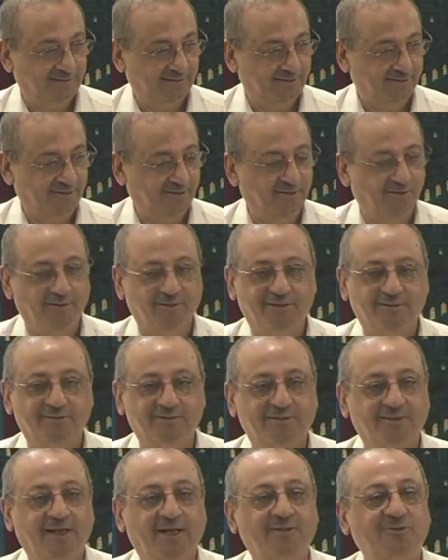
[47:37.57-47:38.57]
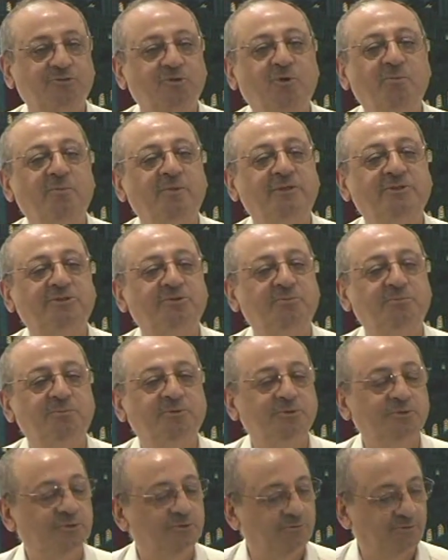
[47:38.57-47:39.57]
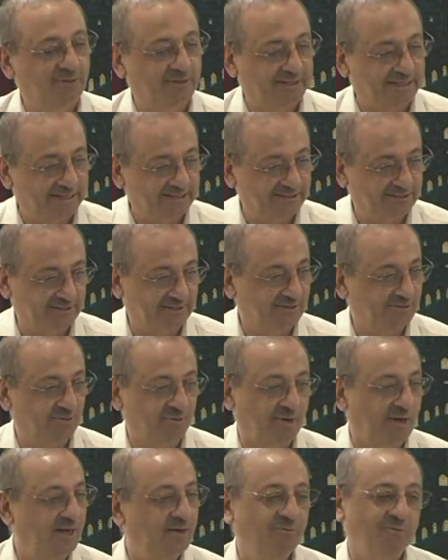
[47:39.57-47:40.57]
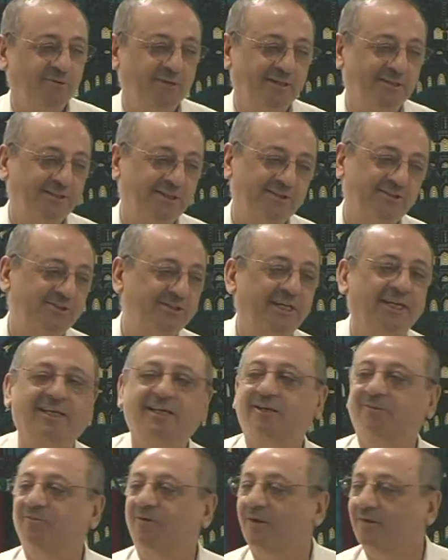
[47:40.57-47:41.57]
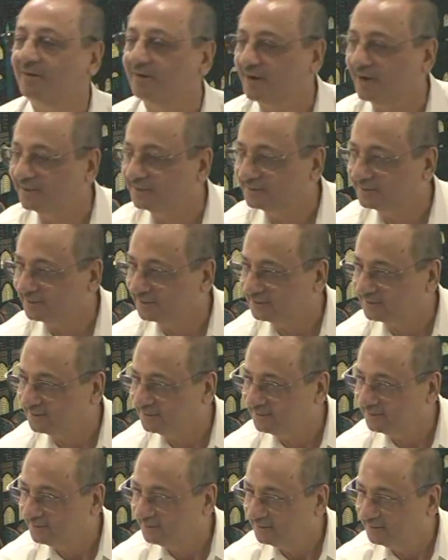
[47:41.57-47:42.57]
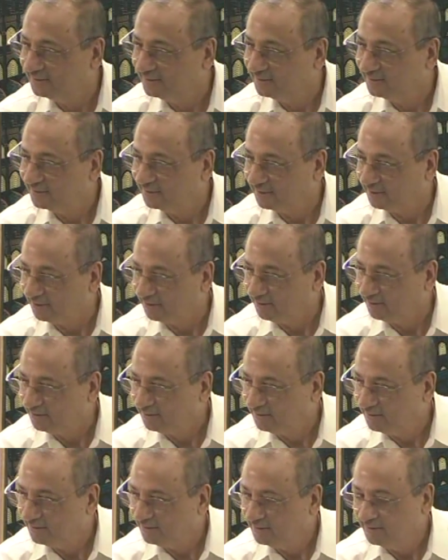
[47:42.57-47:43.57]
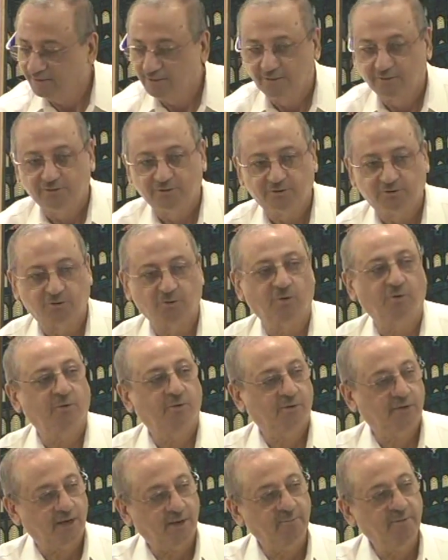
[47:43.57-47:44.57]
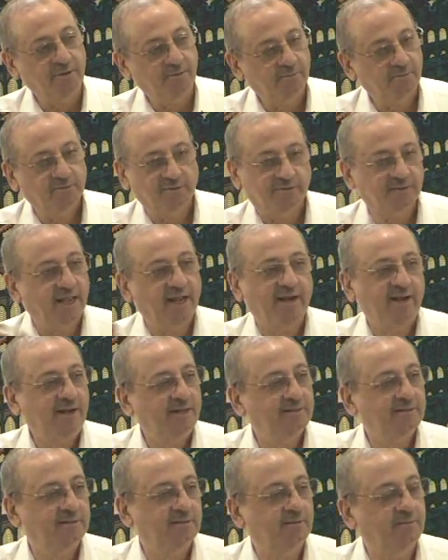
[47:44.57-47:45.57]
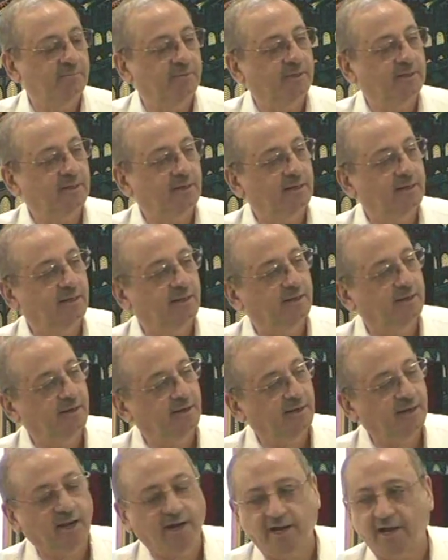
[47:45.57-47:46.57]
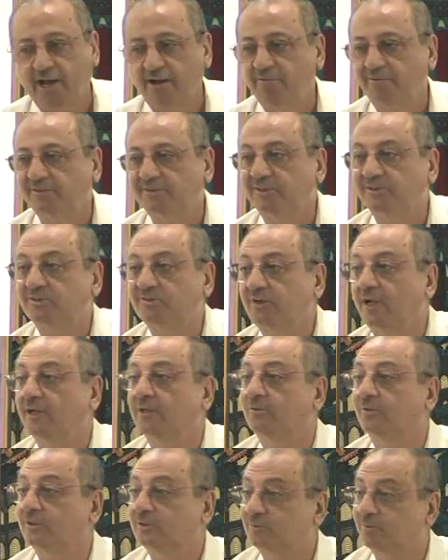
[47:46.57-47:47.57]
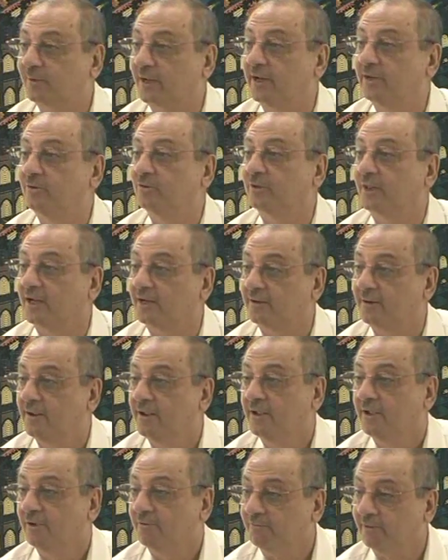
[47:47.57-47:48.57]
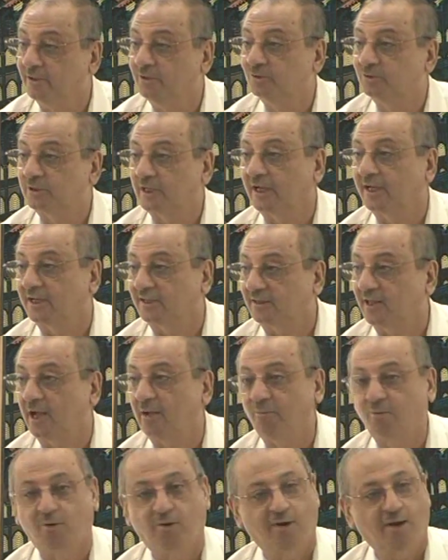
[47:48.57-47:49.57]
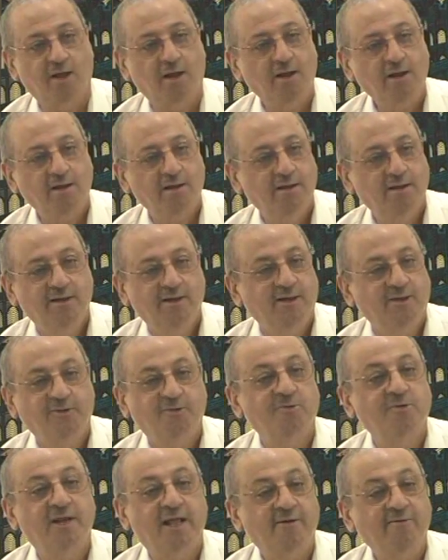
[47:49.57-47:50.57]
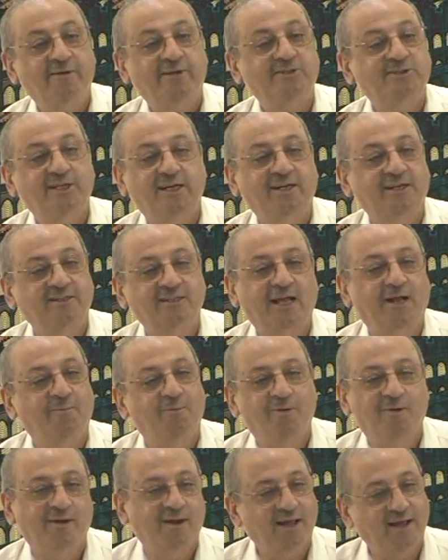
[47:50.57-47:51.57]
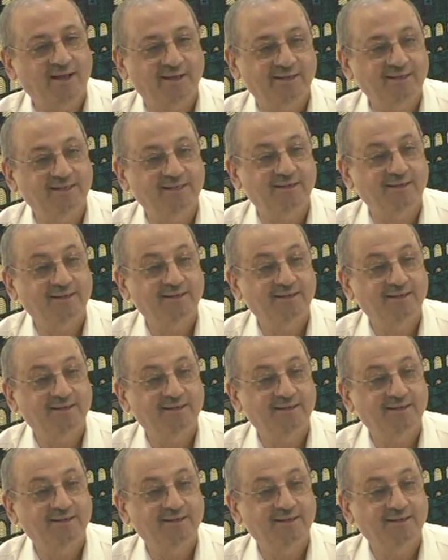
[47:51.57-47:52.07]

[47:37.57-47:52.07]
You know, there are so much beautiful things in Quran, we just take it for granted. You know? So, coming, there, uh, brother, uh, I, I was just trying to explain you that when you say Kitabullah, you never say Kitabullahi.